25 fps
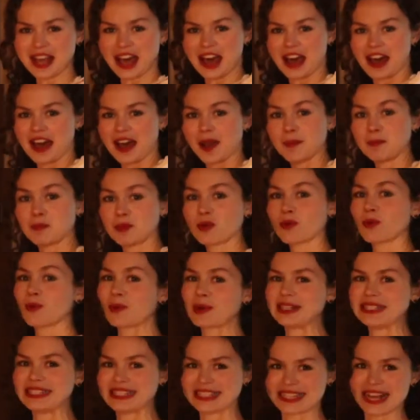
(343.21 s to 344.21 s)
a
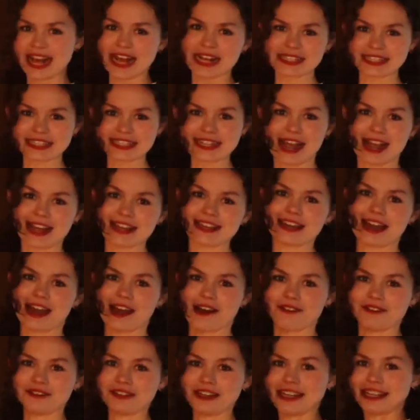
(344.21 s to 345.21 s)
princess
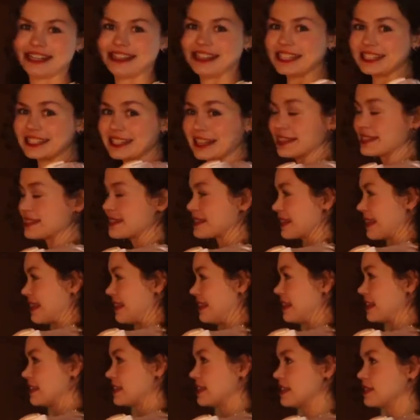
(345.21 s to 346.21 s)
nightgown. This
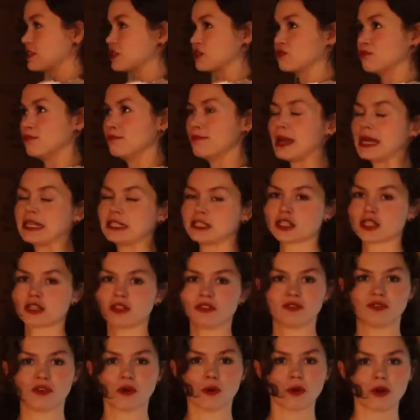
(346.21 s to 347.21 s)
is meant
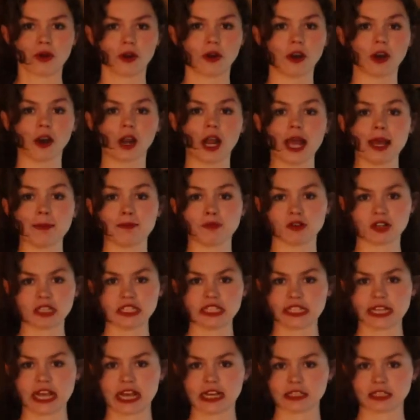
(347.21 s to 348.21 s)
for a
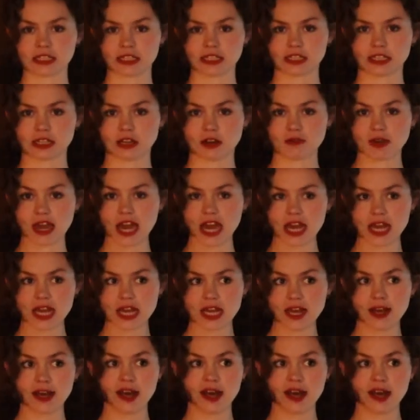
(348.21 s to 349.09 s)
princess, okay?